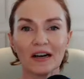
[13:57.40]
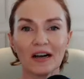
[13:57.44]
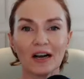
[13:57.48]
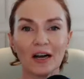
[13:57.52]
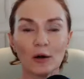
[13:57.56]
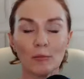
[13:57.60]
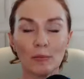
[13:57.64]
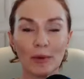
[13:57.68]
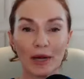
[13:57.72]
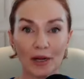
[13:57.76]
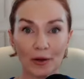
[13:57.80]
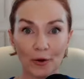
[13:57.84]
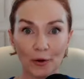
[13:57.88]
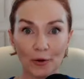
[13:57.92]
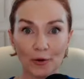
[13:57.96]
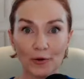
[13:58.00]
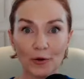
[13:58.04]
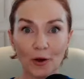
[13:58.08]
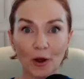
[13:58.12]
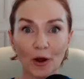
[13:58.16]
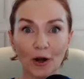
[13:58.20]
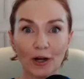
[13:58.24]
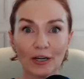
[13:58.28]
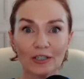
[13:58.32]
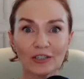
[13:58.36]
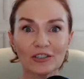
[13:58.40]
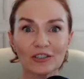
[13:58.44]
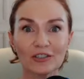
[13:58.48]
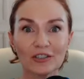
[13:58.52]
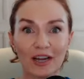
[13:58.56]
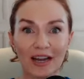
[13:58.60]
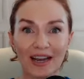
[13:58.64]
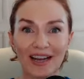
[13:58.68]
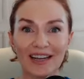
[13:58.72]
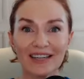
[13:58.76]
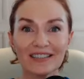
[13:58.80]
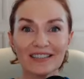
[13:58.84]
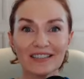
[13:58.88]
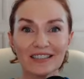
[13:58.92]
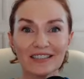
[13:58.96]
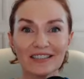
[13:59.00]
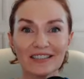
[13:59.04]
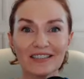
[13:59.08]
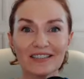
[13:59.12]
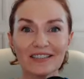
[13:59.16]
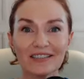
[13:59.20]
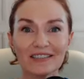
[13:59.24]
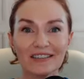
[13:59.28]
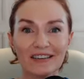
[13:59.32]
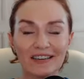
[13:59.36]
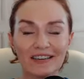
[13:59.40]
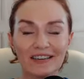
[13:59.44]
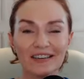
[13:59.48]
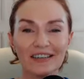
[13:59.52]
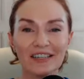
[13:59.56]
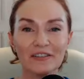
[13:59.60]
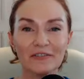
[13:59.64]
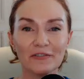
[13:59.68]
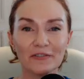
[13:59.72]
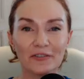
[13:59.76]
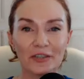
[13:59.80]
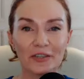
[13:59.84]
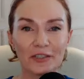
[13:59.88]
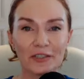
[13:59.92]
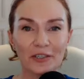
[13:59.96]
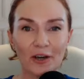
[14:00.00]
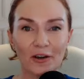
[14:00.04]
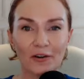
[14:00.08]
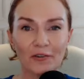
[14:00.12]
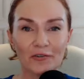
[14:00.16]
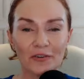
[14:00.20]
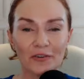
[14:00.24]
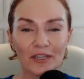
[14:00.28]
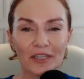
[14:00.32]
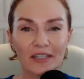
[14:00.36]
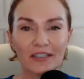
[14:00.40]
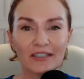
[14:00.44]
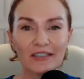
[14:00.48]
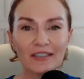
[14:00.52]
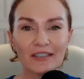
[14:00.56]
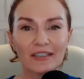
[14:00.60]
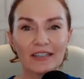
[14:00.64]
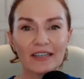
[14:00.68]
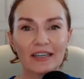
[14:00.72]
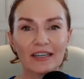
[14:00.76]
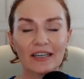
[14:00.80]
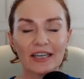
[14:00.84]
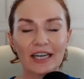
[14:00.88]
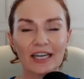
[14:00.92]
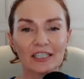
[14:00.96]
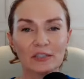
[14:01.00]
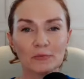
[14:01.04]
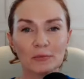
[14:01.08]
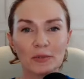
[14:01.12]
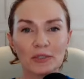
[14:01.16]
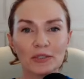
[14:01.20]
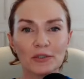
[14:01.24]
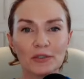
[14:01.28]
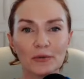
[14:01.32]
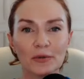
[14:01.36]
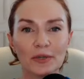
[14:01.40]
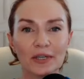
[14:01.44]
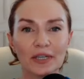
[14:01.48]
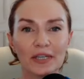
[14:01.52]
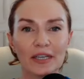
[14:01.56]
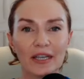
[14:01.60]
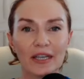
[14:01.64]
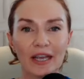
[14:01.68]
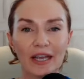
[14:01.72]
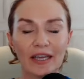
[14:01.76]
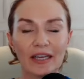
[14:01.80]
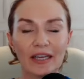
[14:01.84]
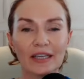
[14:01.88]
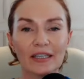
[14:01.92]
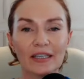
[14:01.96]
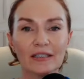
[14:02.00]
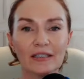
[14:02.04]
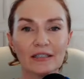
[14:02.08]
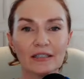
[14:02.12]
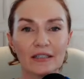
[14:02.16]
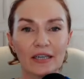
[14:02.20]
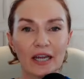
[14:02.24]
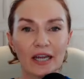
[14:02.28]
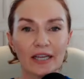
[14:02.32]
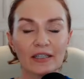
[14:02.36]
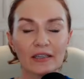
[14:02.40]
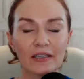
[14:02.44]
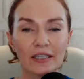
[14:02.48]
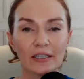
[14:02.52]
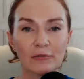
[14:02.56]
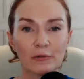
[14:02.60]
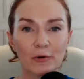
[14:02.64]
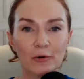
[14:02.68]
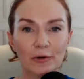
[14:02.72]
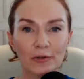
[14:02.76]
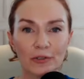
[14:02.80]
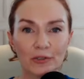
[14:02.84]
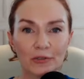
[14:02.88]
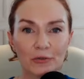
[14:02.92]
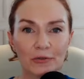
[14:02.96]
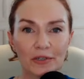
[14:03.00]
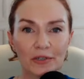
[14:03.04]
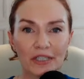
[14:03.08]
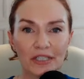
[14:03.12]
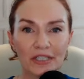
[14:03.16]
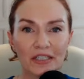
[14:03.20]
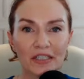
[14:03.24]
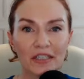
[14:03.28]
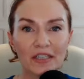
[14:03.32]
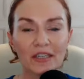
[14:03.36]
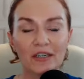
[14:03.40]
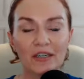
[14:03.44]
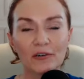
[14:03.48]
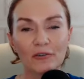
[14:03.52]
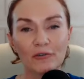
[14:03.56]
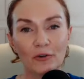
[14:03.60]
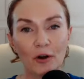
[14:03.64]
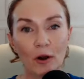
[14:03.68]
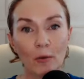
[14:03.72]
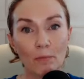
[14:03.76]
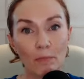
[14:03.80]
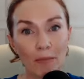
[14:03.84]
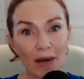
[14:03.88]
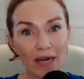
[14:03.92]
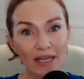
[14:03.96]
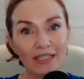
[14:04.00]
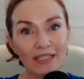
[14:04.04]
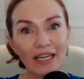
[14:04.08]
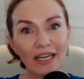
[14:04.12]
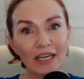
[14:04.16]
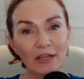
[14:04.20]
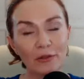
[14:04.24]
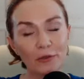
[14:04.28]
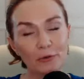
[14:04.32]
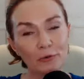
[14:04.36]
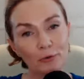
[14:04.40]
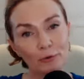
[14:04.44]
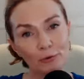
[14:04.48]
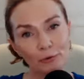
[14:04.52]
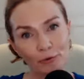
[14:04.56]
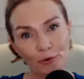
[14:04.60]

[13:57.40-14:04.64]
My own archdiocese in Philadelphia has been doing a nightly rosary from Monday through